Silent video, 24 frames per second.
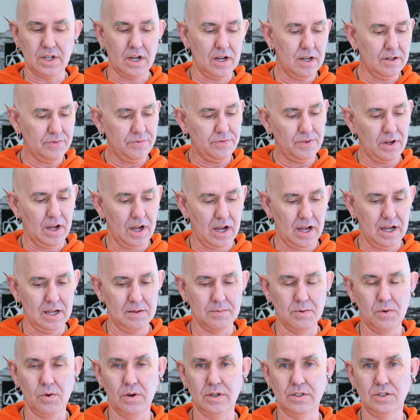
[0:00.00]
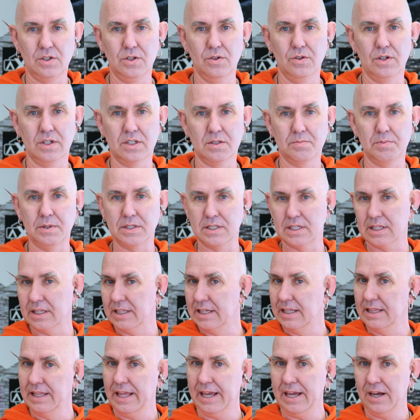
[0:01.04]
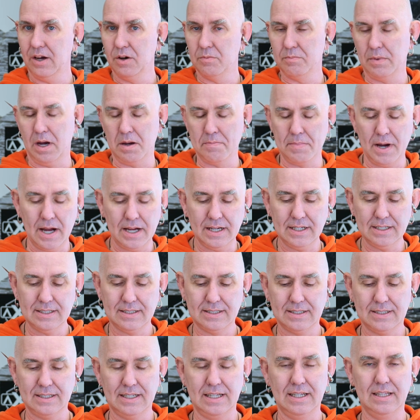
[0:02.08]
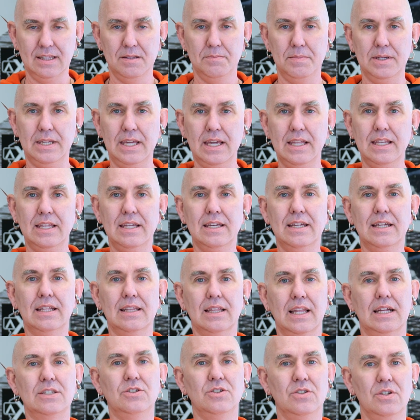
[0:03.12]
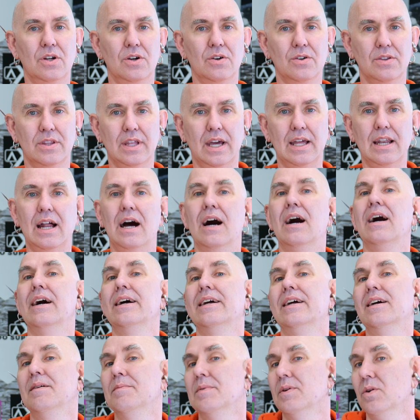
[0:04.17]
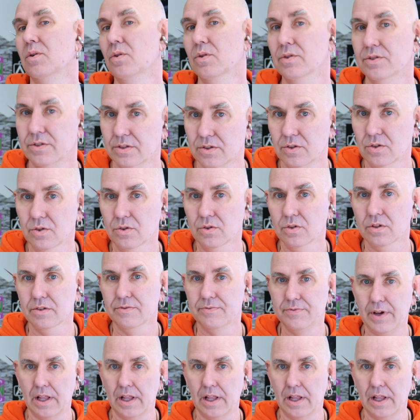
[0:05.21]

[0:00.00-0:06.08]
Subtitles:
off, I'm going to explicitly lay out my bias in the beginning and let you know that I am an old school